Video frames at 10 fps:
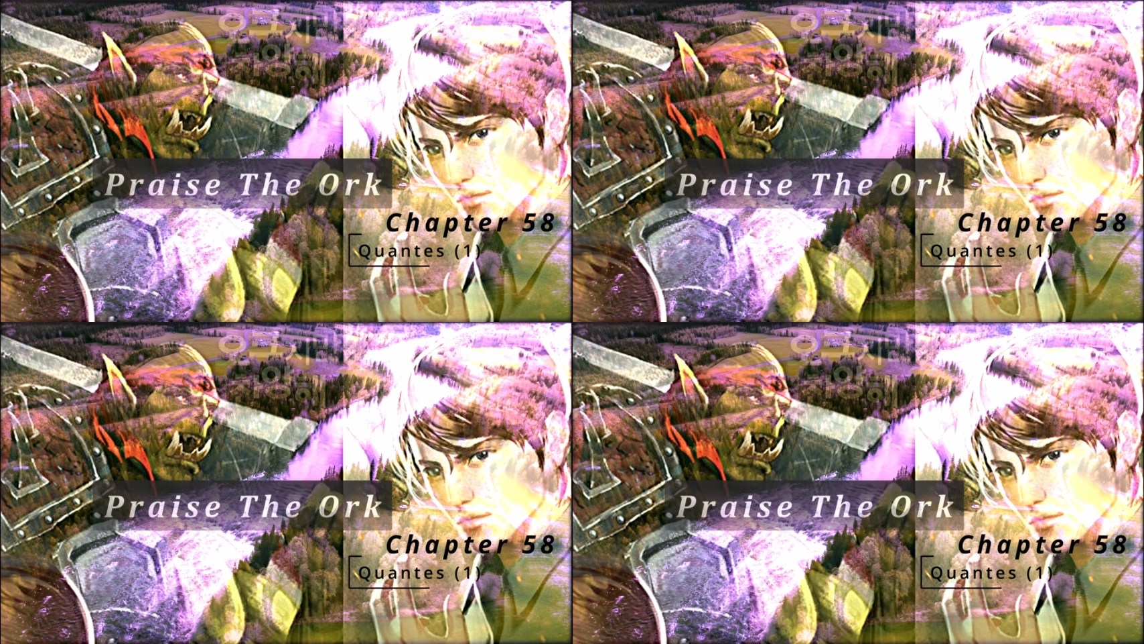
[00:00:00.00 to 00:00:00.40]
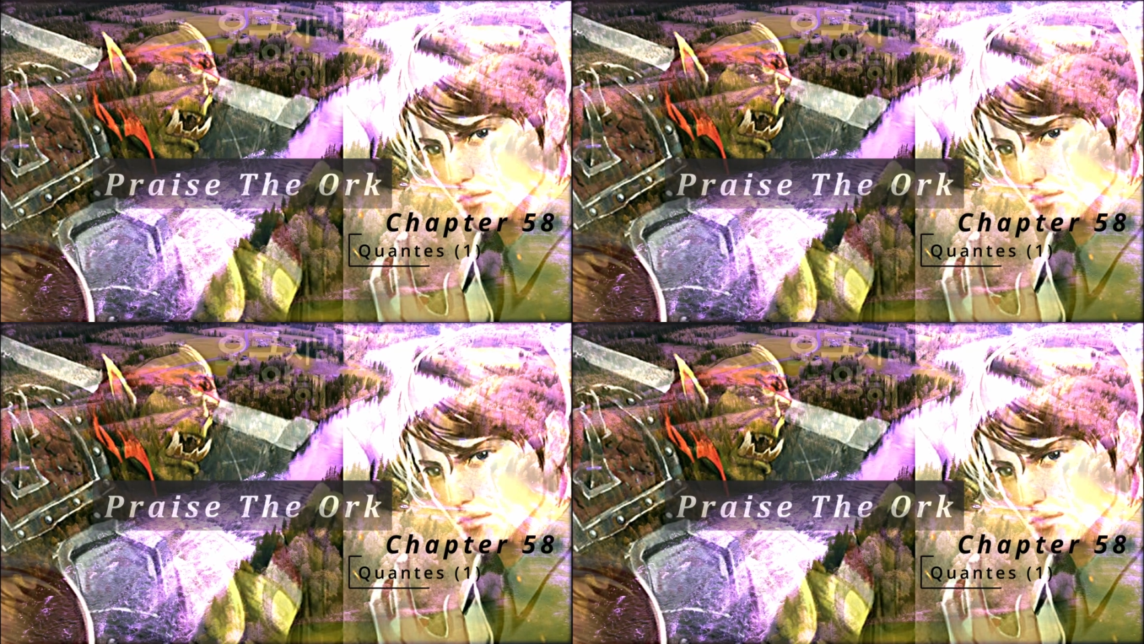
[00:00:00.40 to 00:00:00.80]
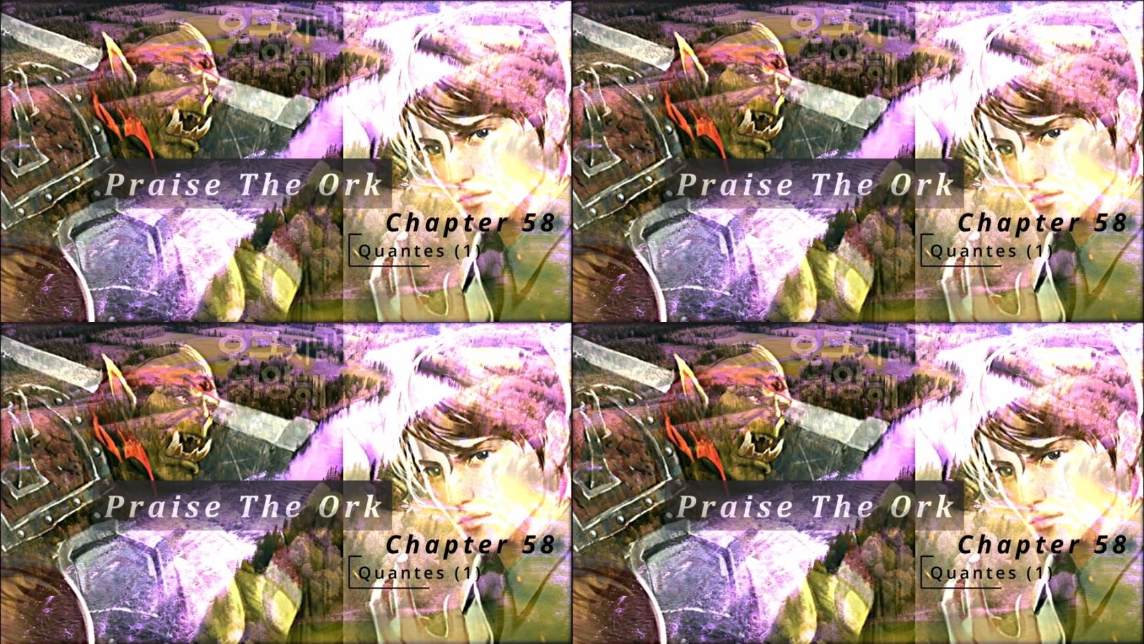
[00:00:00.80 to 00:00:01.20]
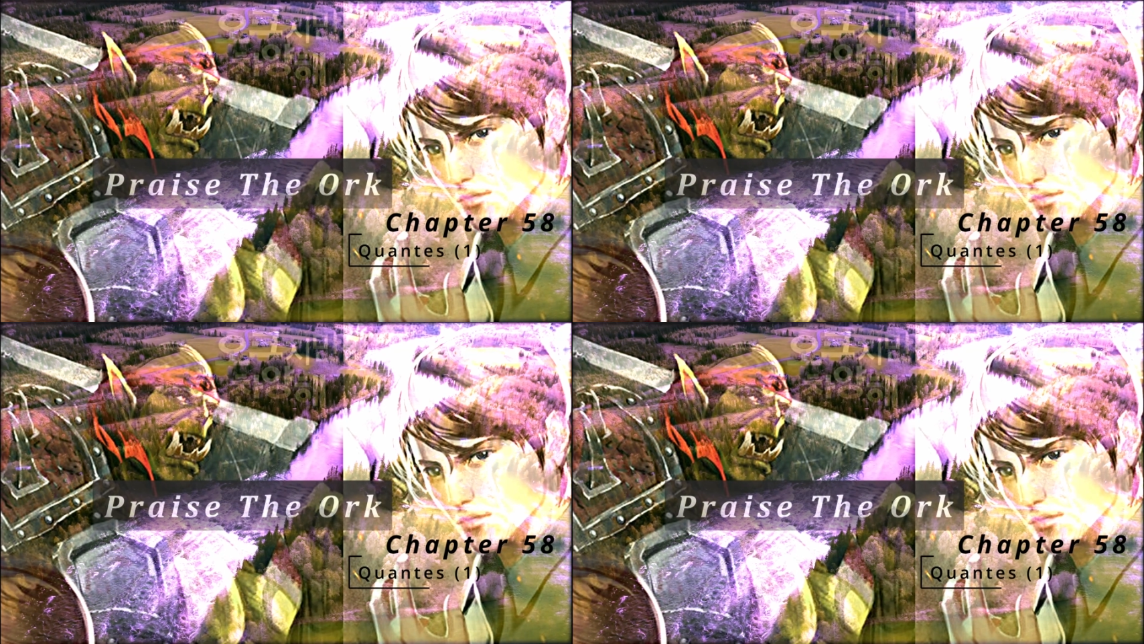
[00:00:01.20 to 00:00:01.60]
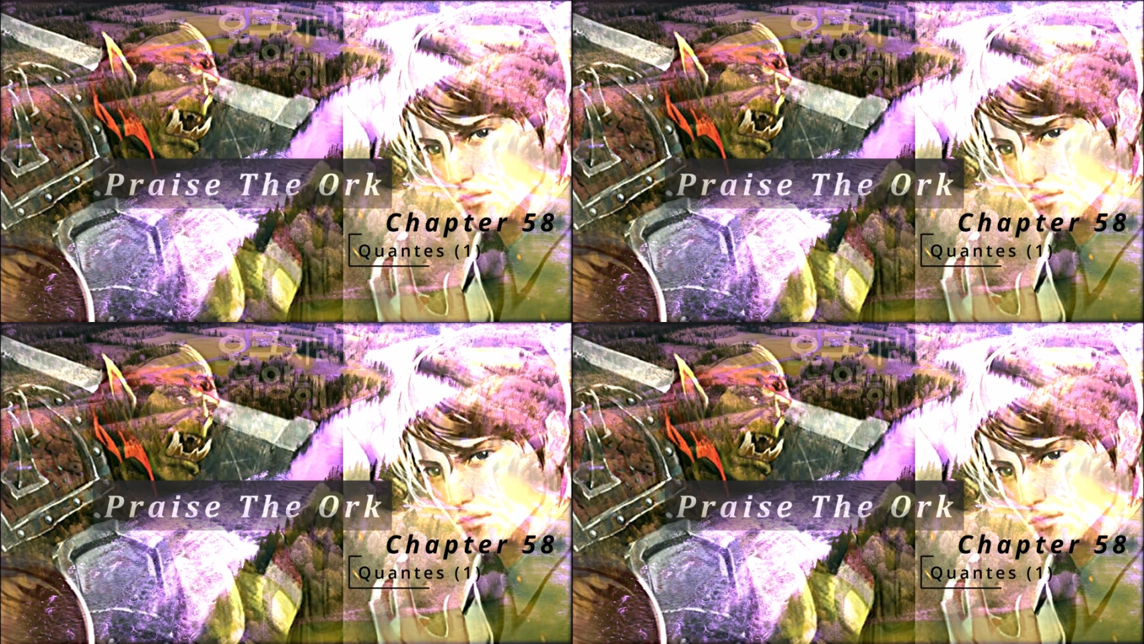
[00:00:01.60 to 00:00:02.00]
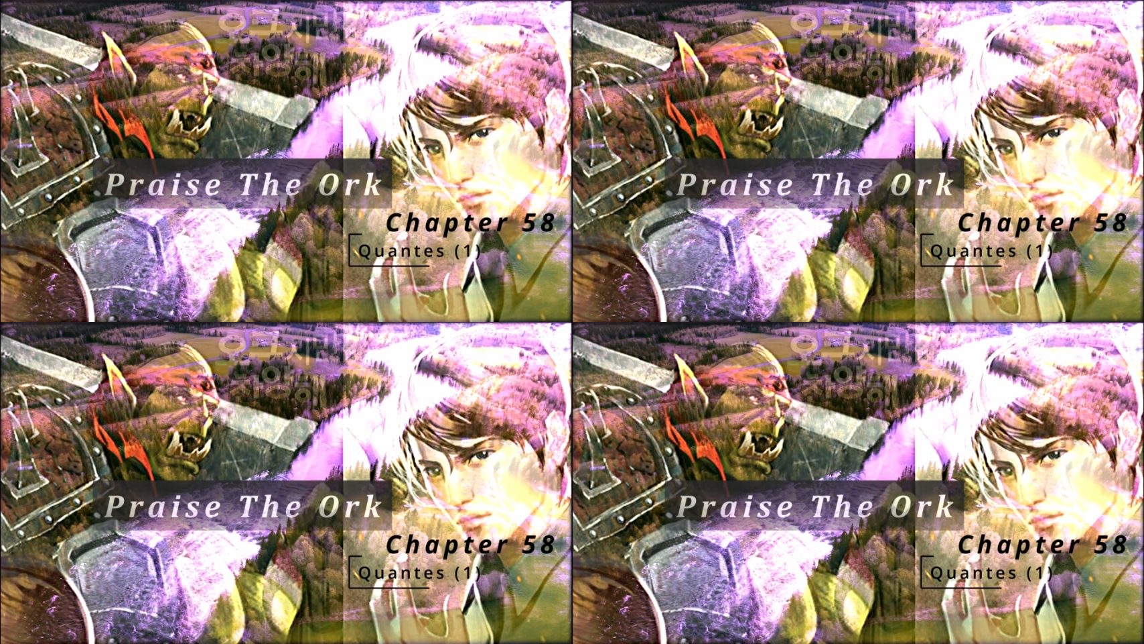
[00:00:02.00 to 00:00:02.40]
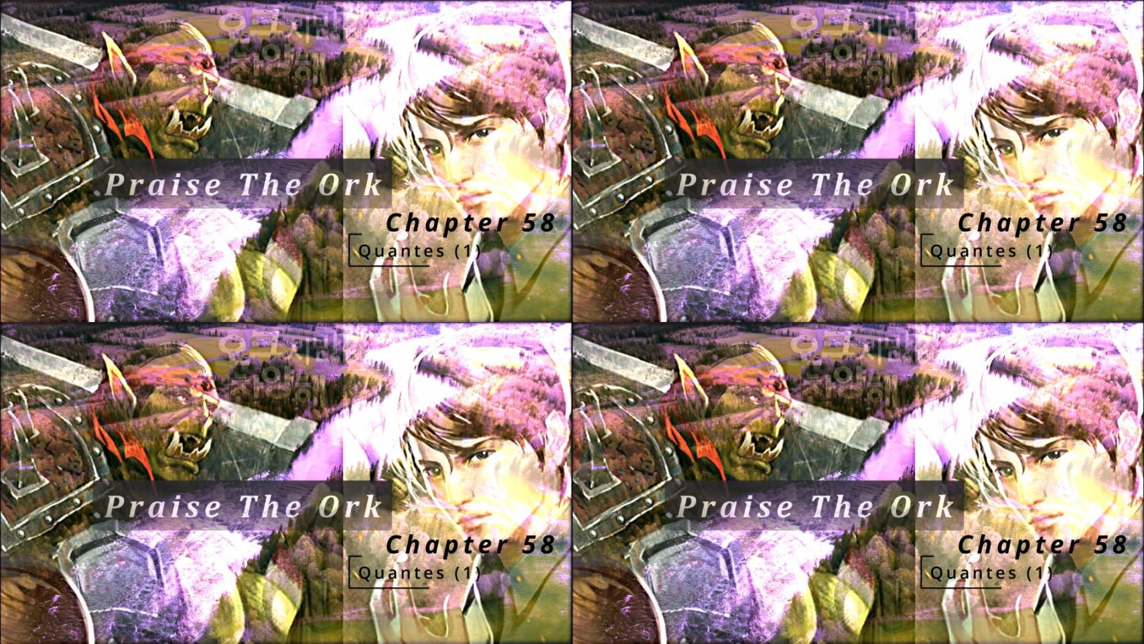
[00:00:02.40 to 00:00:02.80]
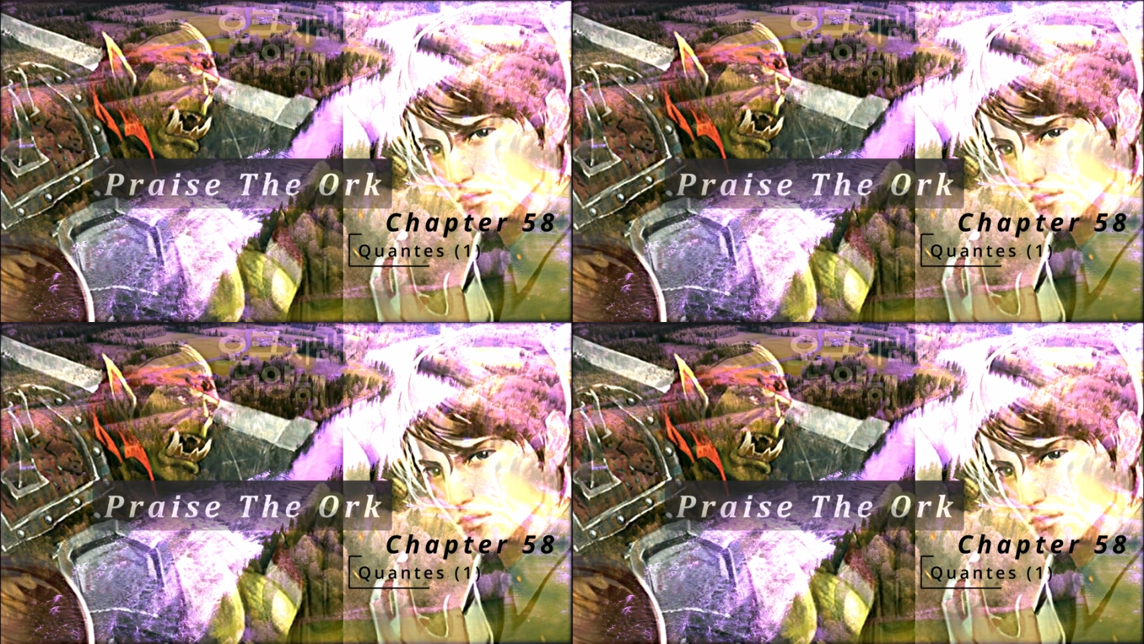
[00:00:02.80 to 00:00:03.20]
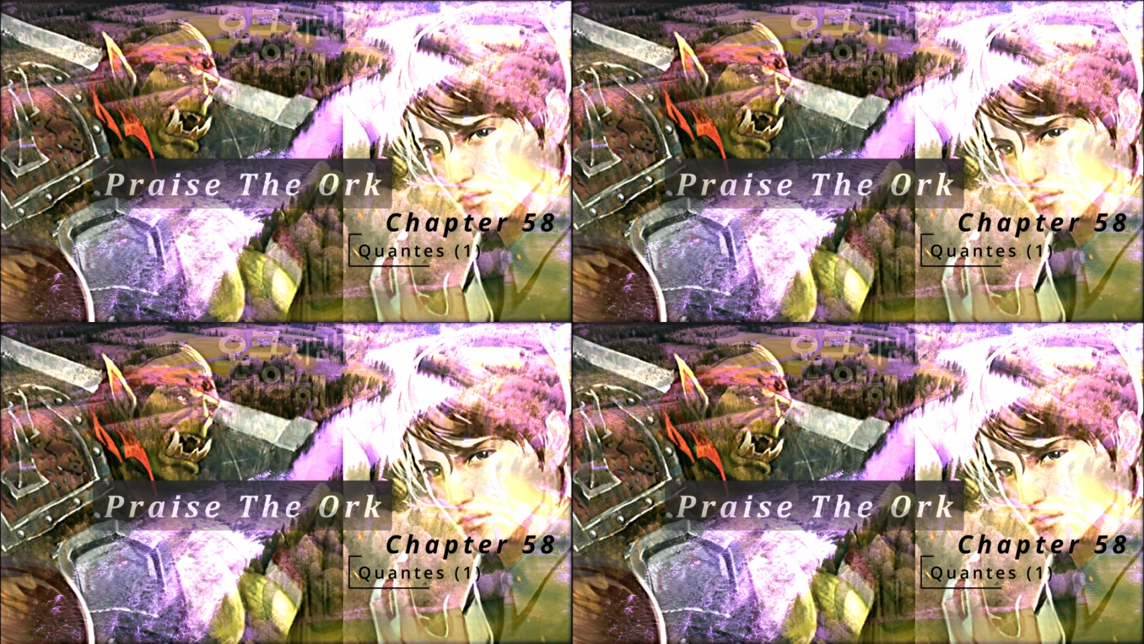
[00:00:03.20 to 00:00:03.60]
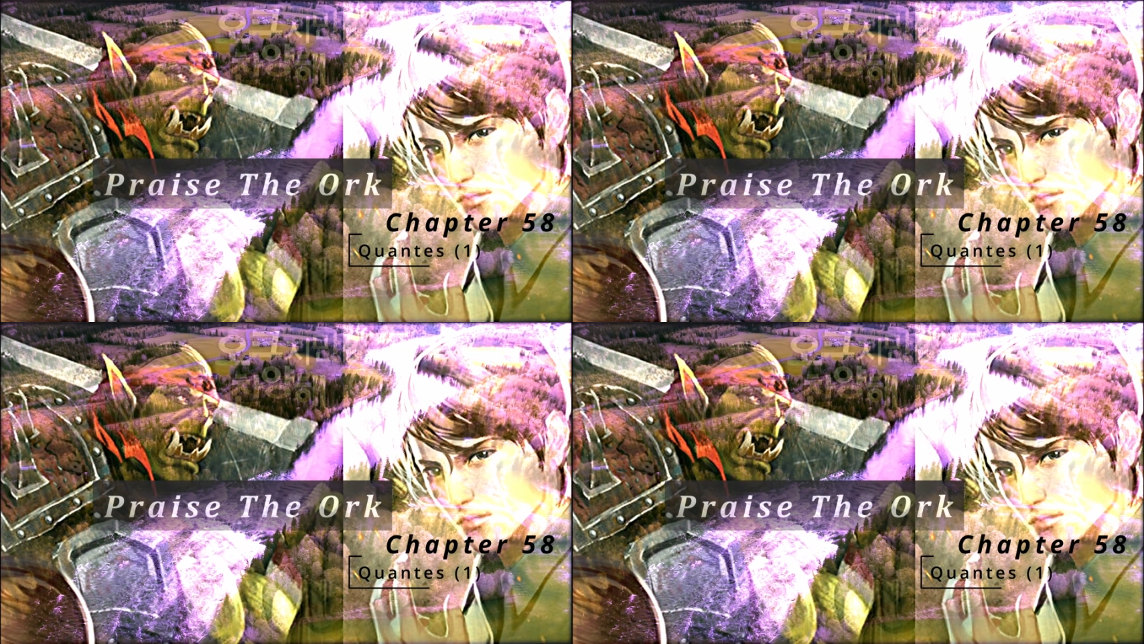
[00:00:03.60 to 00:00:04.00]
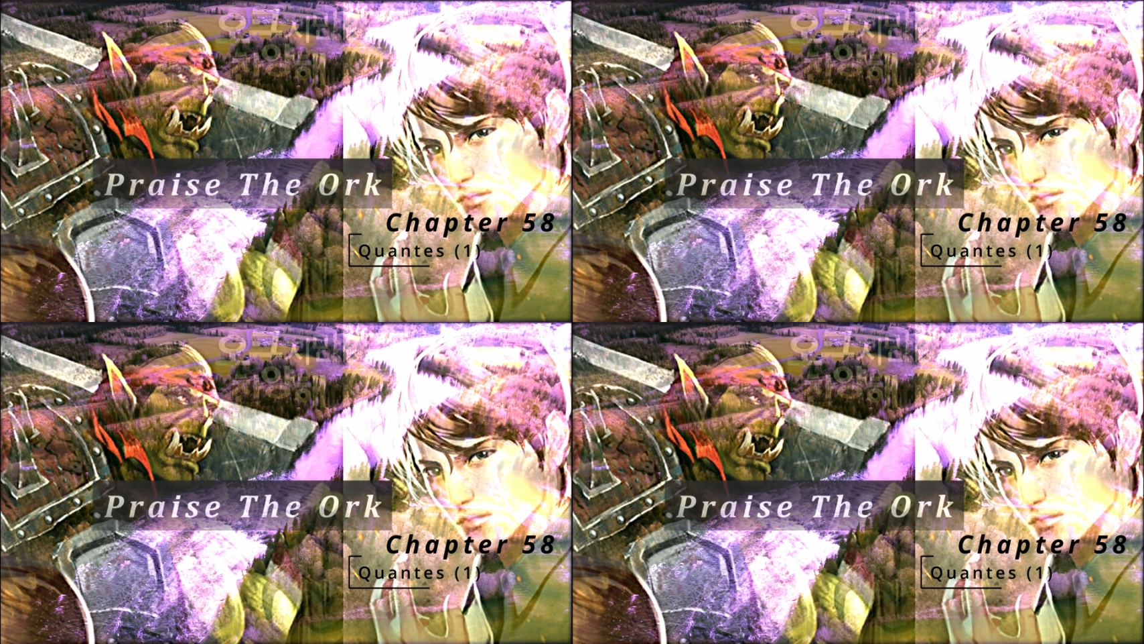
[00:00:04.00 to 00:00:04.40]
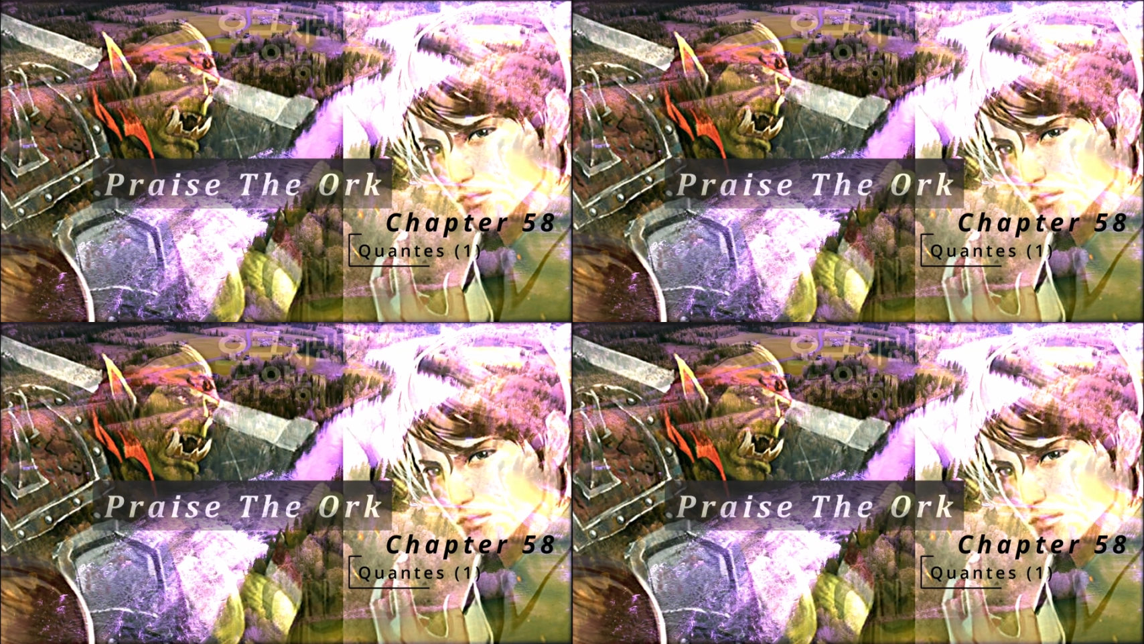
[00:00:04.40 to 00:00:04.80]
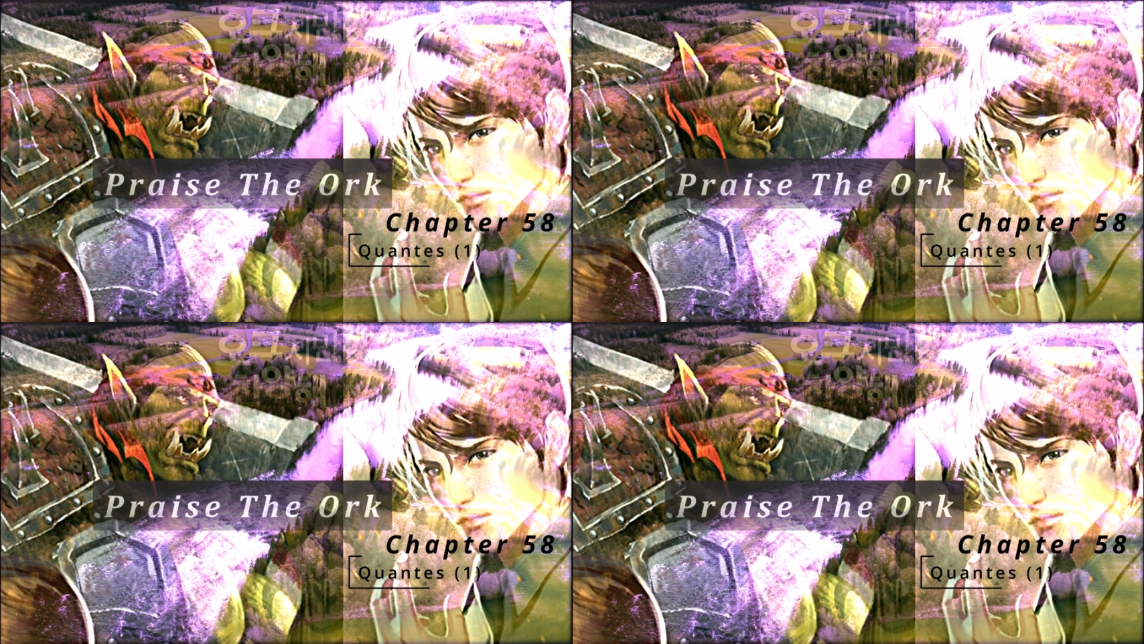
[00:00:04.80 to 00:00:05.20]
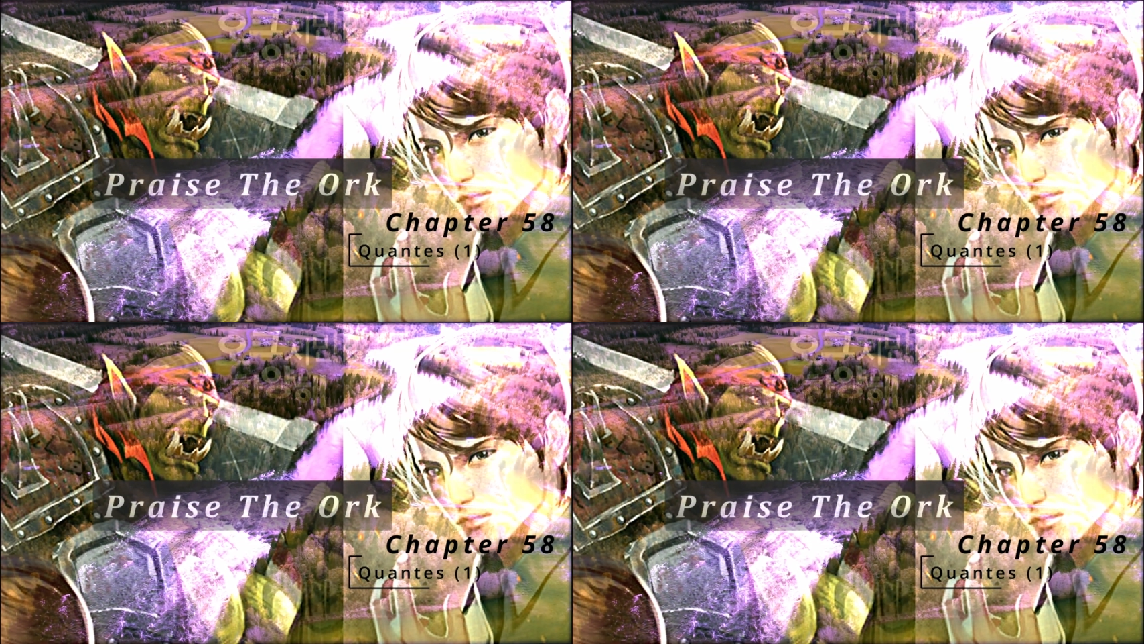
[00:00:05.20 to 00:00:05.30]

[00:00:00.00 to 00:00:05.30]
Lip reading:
(no speaker visible)